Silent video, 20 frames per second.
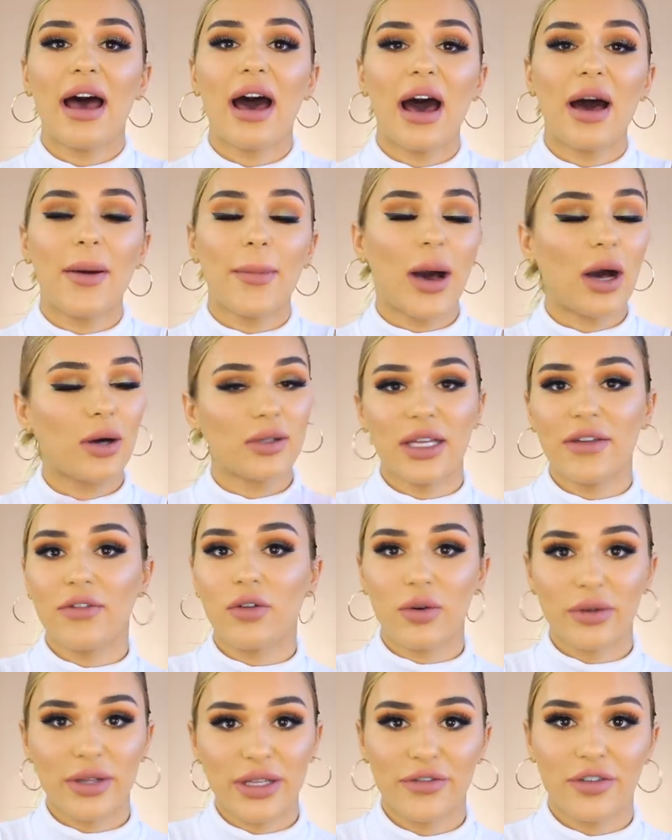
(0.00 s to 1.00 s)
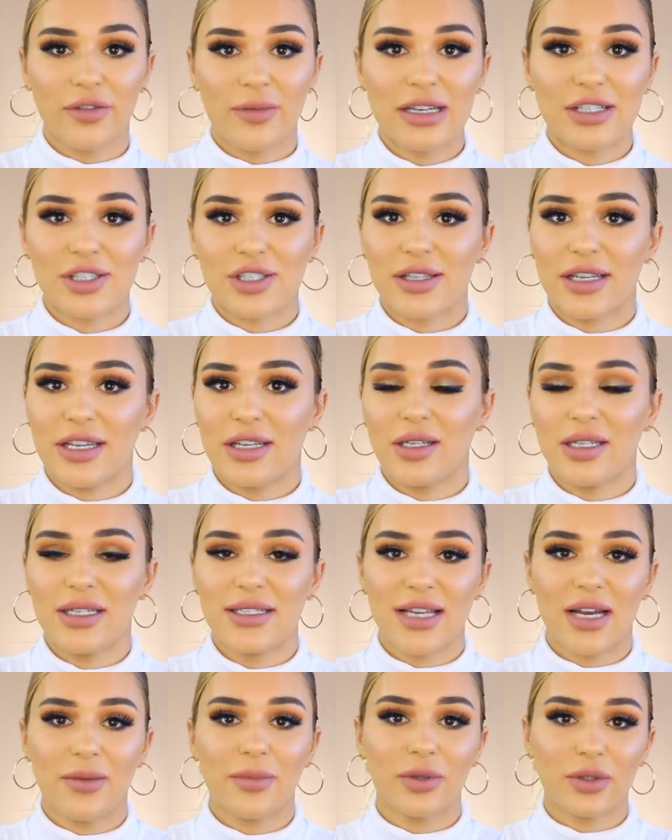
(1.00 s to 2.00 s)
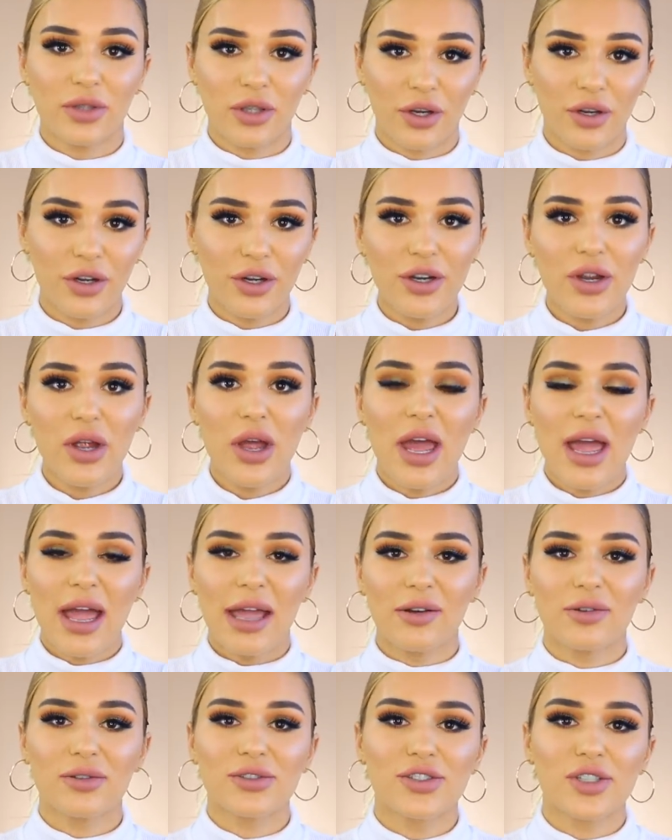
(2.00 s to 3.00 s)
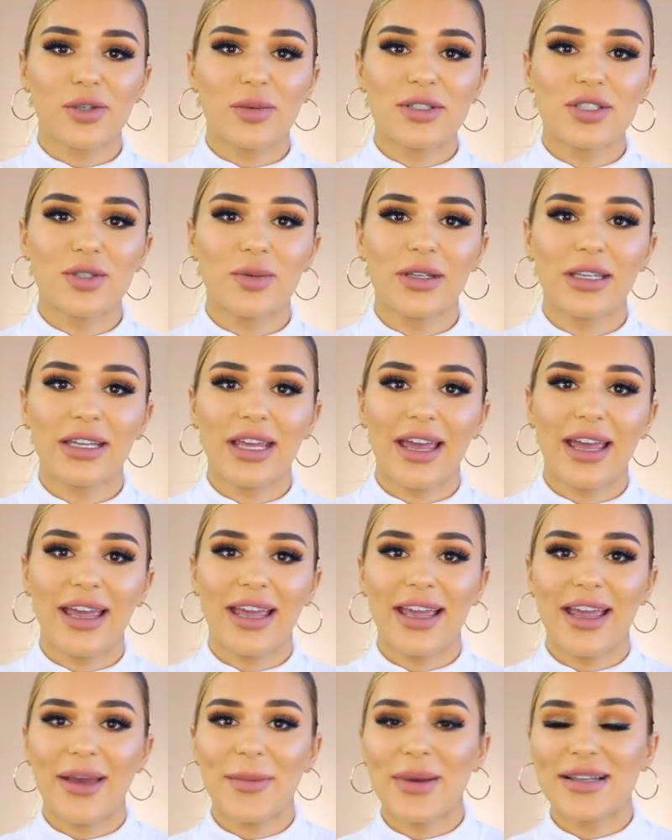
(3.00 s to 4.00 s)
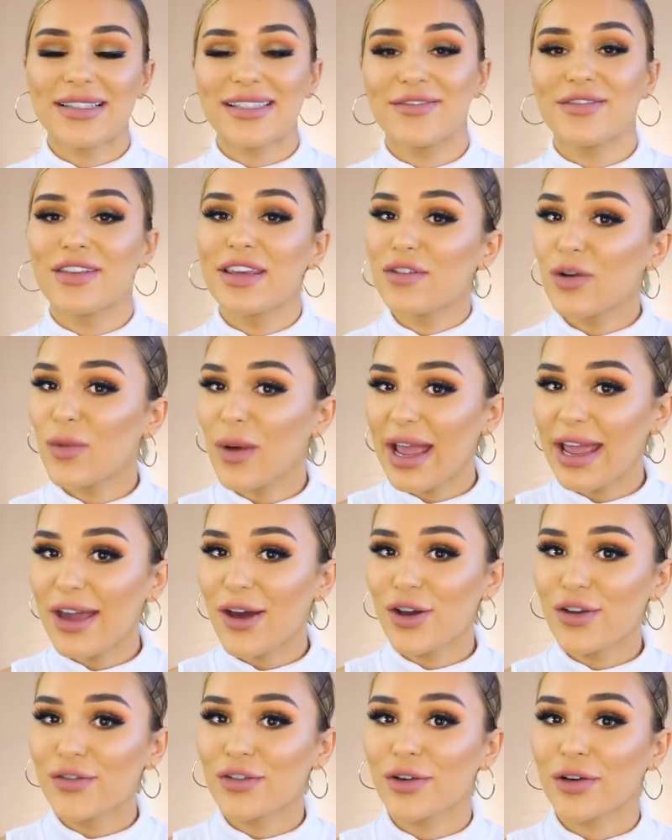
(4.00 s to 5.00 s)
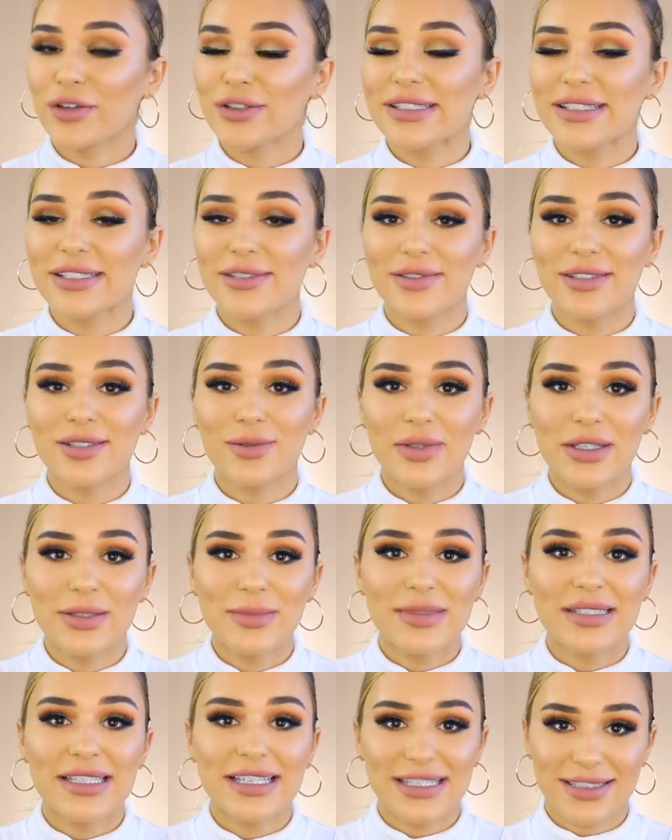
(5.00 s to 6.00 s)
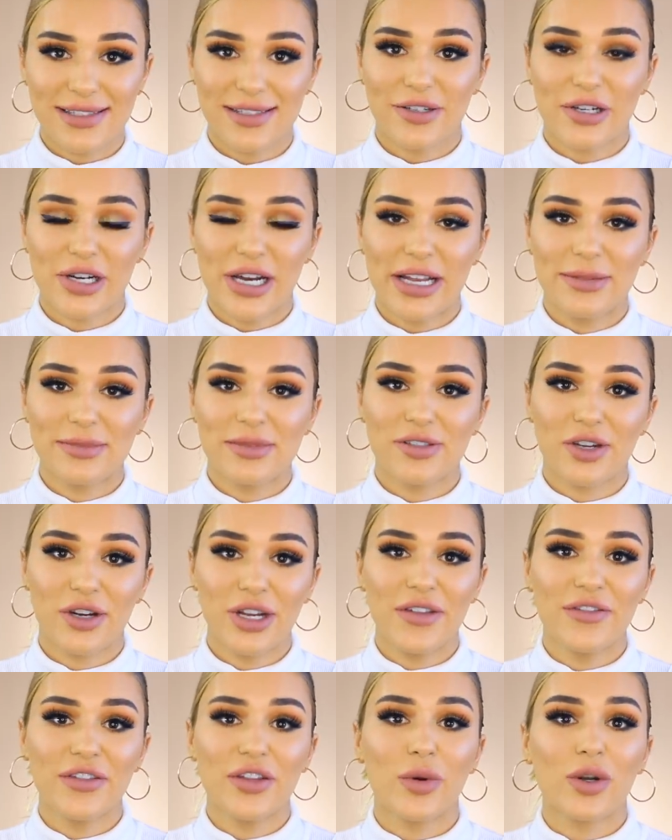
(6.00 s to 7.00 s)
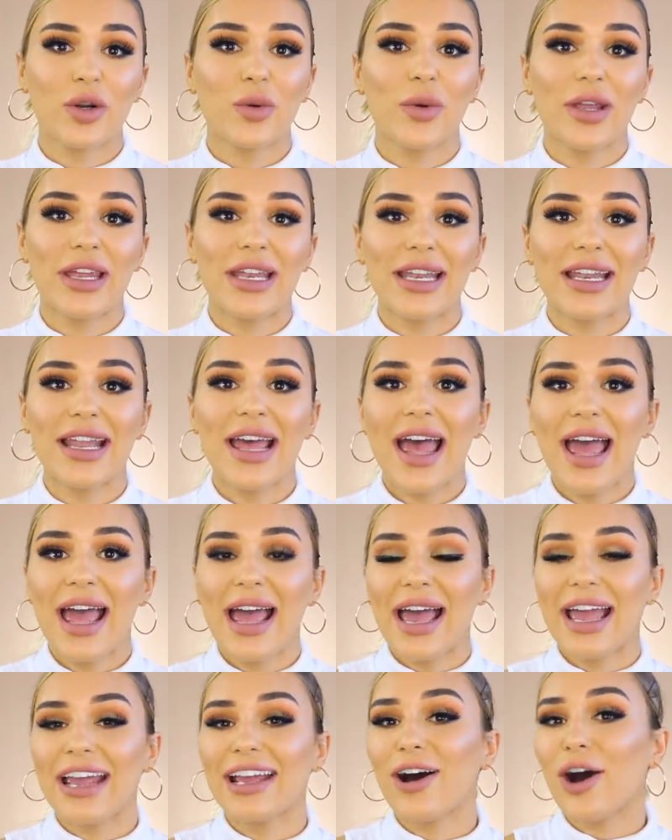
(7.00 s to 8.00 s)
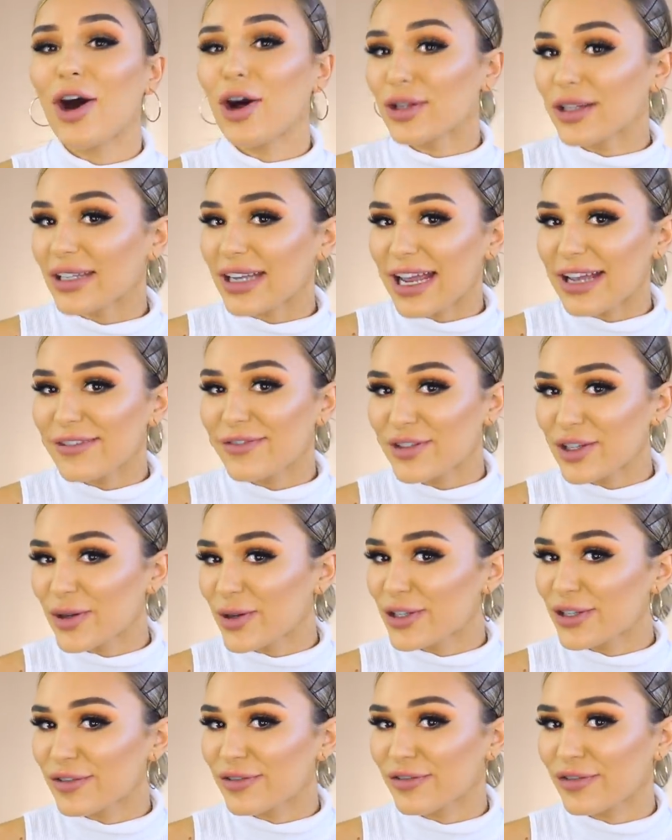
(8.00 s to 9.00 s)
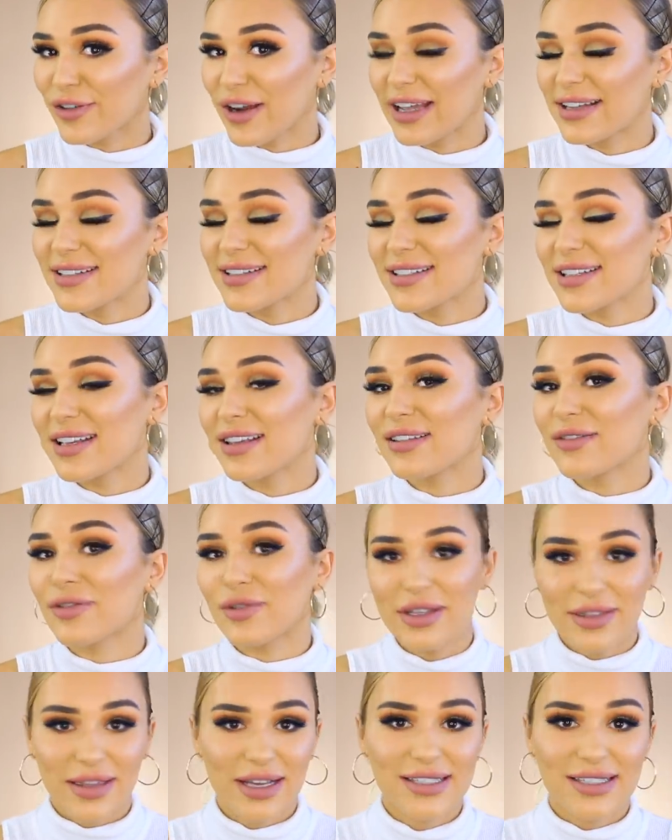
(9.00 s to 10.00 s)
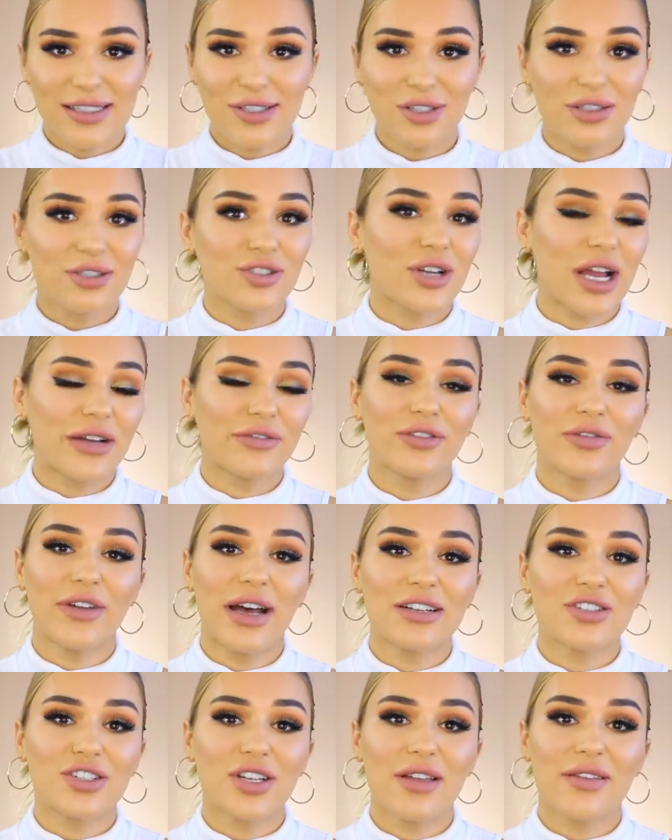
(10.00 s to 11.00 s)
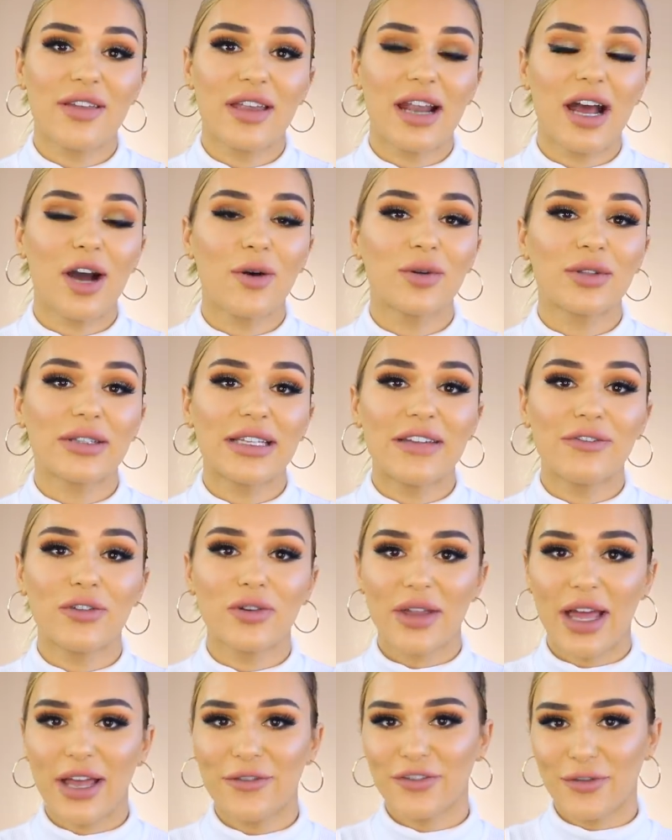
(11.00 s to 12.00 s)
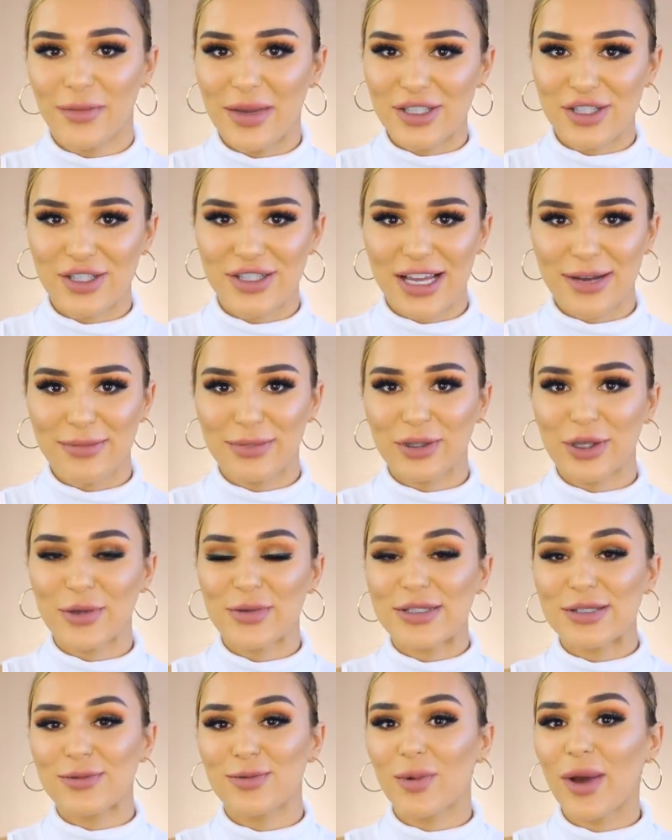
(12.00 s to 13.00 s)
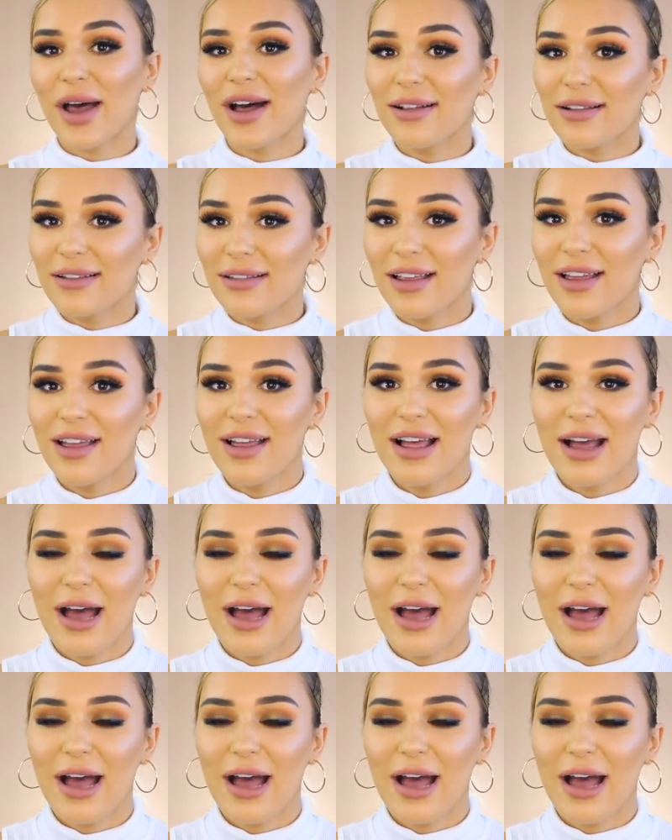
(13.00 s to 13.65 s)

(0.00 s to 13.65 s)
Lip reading: I'll leave all the information that you need down below. And also we're doing a massive giveaway over on Silk Swim's Instagram. So if you wanna win a holiday for you and your friend, $3,000 travel voucher, then I will leave all that information down below as well.